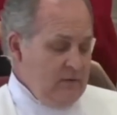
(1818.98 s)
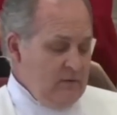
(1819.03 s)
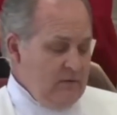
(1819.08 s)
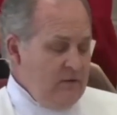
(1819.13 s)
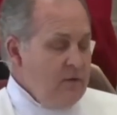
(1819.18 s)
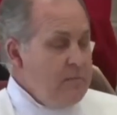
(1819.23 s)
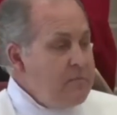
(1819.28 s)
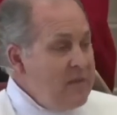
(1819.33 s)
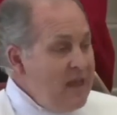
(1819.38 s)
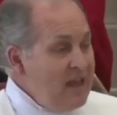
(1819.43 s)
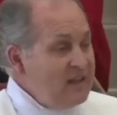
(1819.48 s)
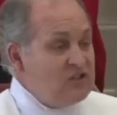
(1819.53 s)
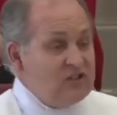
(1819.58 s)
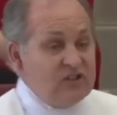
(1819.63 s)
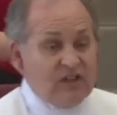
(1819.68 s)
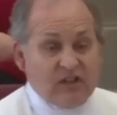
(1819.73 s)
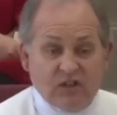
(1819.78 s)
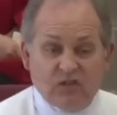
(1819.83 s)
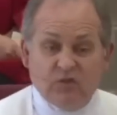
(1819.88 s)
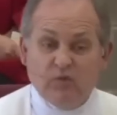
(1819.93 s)
The
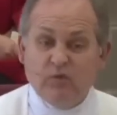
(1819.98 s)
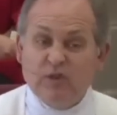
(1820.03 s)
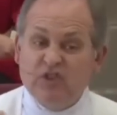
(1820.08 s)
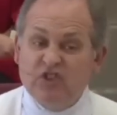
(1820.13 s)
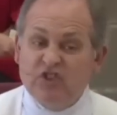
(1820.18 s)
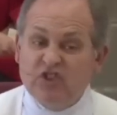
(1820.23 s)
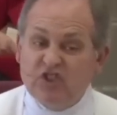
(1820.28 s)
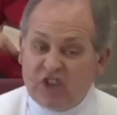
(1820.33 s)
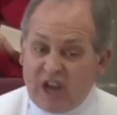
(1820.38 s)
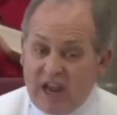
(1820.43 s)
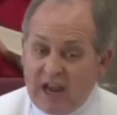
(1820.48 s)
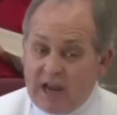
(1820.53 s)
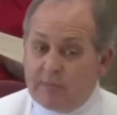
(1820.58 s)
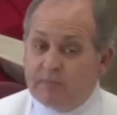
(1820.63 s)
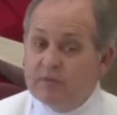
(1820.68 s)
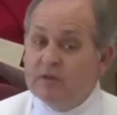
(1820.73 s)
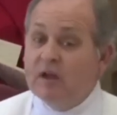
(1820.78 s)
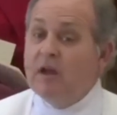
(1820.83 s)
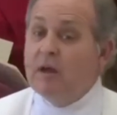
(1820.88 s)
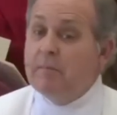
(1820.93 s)
message was
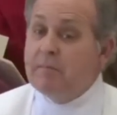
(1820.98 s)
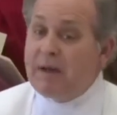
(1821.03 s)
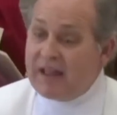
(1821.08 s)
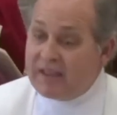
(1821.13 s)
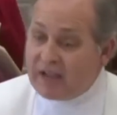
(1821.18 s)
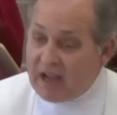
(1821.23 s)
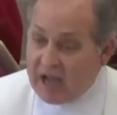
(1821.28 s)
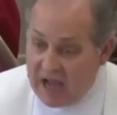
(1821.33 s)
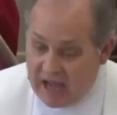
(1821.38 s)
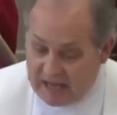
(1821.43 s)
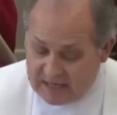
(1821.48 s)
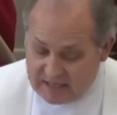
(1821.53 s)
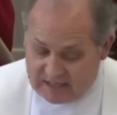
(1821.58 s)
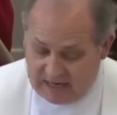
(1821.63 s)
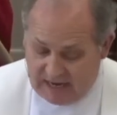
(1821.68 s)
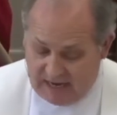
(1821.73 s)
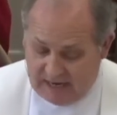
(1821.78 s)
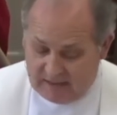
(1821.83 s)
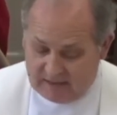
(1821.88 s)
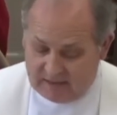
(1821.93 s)
shaped by the
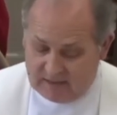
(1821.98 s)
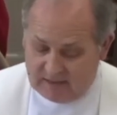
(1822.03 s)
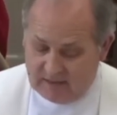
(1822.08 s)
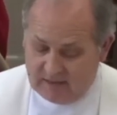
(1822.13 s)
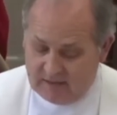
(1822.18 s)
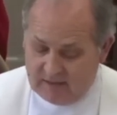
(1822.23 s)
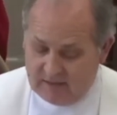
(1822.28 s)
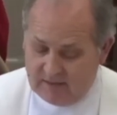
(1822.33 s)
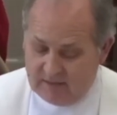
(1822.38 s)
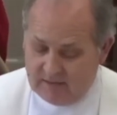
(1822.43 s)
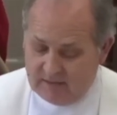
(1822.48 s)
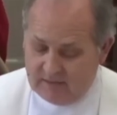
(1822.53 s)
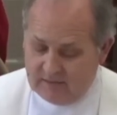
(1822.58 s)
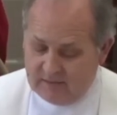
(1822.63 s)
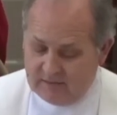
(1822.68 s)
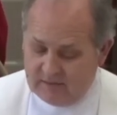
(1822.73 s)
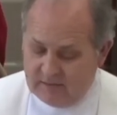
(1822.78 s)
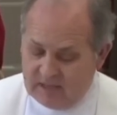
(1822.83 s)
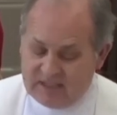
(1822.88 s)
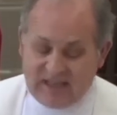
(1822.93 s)
context,
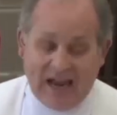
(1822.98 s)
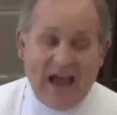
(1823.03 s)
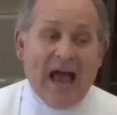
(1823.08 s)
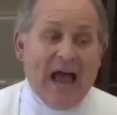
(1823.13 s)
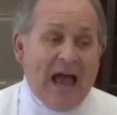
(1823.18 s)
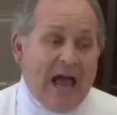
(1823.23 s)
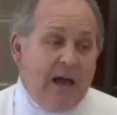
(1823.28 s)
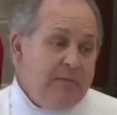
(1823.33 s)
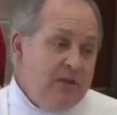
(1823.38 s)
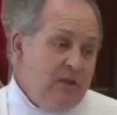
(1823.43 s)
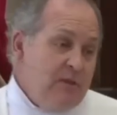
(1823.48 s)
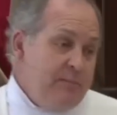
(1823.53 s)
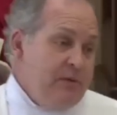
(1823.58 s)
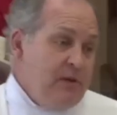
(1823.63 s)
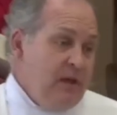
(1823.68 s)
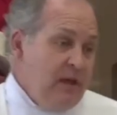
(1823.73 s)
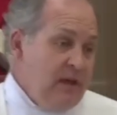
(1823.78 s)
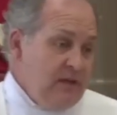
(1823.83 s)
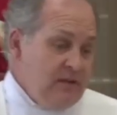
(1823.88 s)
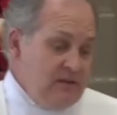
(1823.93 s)
the time, and the
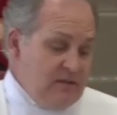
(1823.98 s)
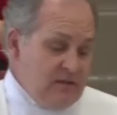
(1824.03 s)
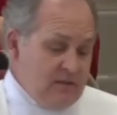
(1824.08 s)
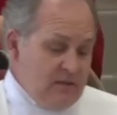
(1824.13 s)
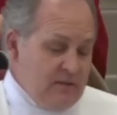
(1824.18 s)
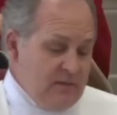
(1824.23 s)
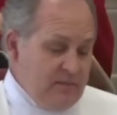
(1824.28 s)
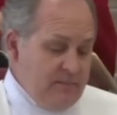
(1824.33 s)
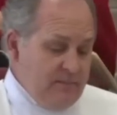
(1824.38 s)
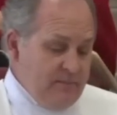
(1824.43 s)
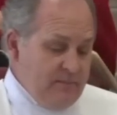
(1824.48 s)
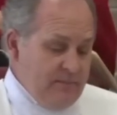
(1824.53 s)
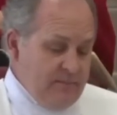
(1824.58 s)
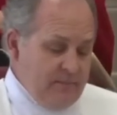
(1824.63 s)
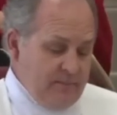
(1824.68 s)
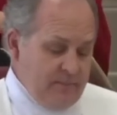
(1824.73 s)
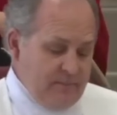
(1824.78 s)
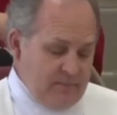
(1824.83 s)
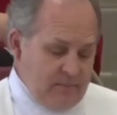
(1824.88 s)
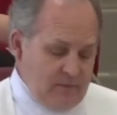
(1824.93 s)
place.
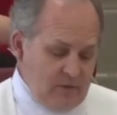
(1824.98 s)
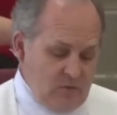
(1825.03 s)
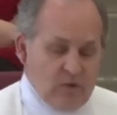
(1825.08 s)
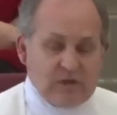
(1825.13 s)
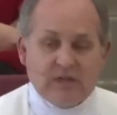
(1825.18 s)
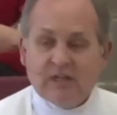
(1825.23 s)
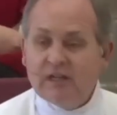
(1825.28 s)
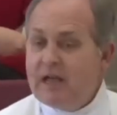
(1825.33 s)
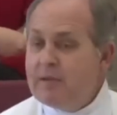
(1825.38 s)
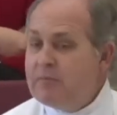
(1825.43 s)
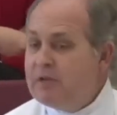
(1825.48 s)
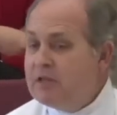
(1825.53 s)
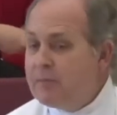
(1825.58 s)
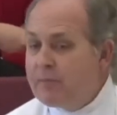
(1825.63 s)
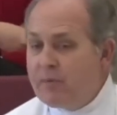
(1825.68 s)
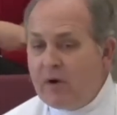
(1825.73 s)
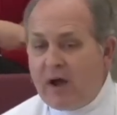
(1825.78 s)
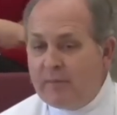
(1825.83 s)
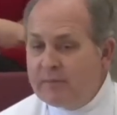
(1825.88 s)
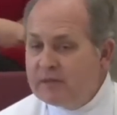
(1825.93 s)
When claiming the
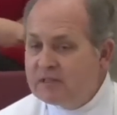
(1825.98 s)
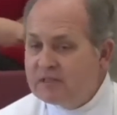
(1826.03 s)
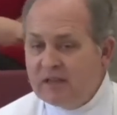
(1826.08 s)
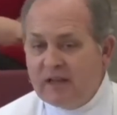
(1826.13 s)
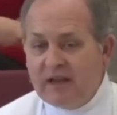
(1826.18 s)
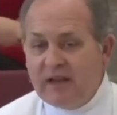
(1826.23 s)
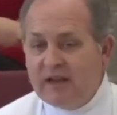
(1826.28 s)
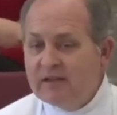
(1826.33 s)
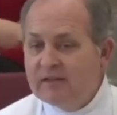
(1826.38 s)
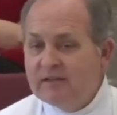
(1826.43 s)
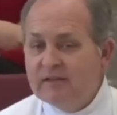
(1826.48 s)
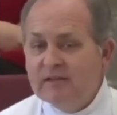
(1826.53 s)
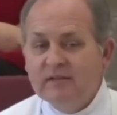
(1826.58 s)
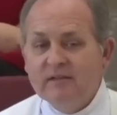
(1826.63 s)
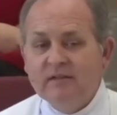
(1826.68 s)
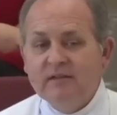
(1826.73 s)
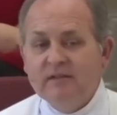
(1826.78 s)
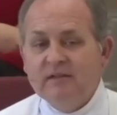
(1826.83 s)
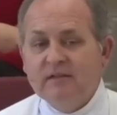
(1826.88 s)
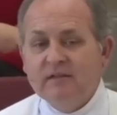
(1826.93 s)
promised land,
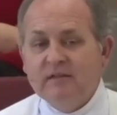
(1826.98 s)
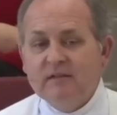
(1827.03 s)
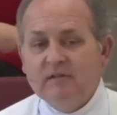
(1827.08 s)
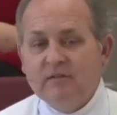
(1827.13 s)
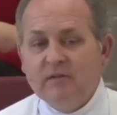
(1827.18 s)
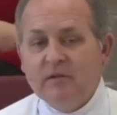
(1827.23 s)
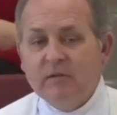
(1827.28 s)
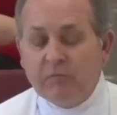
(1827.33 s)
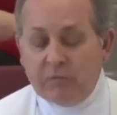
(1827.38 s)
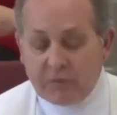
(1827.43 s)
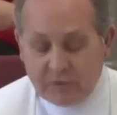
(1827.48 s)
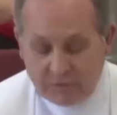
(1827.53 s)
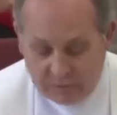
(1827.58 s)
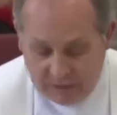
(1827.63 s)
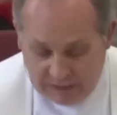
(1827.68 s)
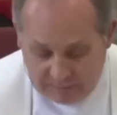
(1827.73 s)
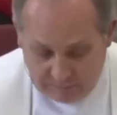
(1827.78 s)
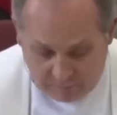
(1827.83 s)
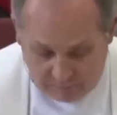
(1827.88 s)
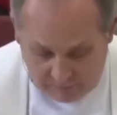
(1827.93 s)
the,
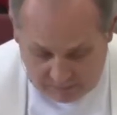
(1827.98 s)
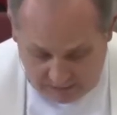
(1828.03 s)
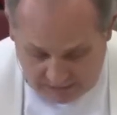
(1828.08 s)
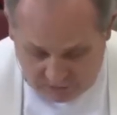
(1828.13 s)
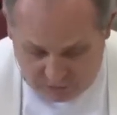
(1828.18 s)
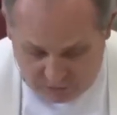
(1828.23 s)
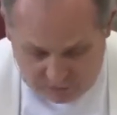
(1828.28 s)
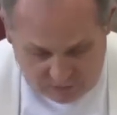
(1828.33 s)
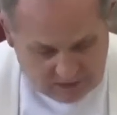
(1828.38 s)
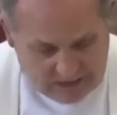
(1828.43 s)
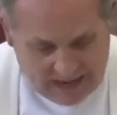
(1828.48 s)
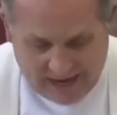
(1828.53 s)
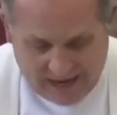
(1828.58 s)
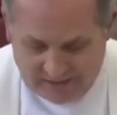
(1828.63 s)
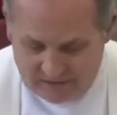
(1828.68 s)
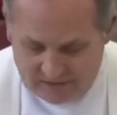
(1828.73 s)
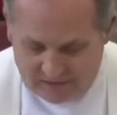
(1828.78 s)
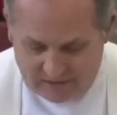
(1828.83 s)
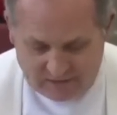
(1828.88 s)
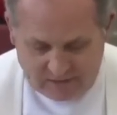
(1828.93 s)
the
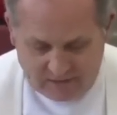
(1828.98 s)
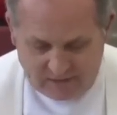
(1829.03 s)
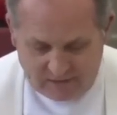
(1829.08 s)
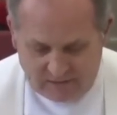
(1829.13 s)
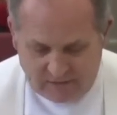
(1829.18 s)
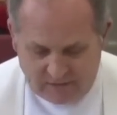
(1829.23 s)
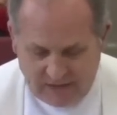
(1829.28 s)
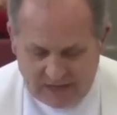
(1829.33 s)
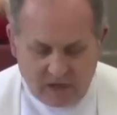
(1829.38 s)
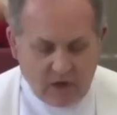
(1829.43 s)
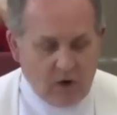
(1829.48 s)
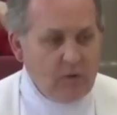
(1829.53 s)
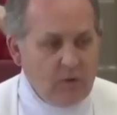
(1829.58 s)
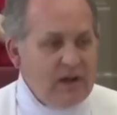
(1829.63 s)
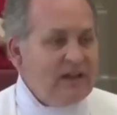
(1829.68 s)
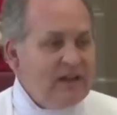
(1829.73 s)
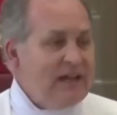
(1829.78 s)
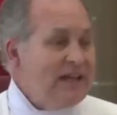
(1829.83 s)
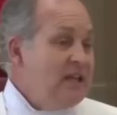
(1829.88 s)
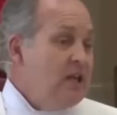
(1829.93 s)
Israelites, they go
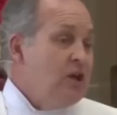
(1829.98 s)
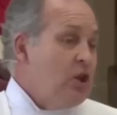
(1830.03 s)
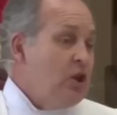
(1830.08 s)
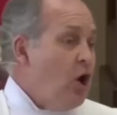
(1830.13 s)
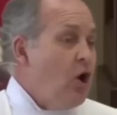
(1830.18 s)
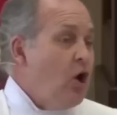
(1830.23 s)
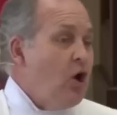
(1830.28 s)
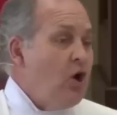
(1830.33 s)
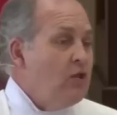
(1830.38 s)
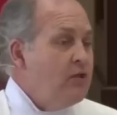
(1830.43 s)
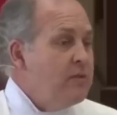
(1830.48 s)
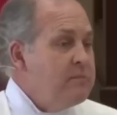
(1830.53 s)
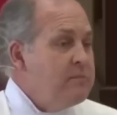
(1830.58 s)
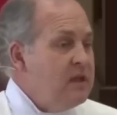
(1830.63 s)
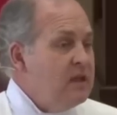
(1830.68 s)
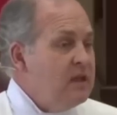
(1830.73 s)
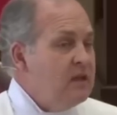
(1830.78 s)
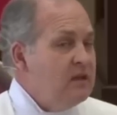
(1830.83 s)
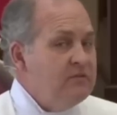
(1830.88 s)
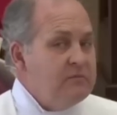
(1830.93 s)
in, they kill all the
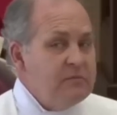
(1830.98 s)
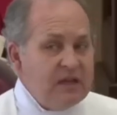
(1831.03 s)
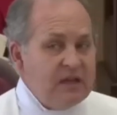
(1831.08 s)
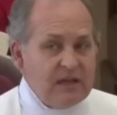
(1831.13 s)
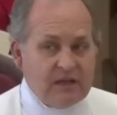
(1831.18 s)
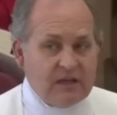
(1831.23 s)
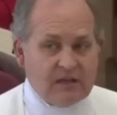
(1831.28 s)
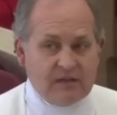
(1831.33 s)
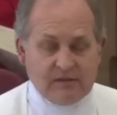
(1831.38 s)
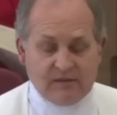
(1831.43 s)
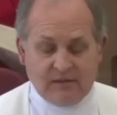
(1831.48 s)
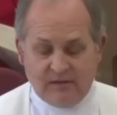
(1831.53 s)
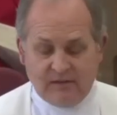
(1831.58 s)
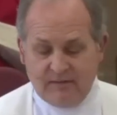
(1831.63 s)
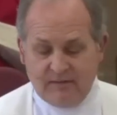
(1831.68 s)
men of Midian.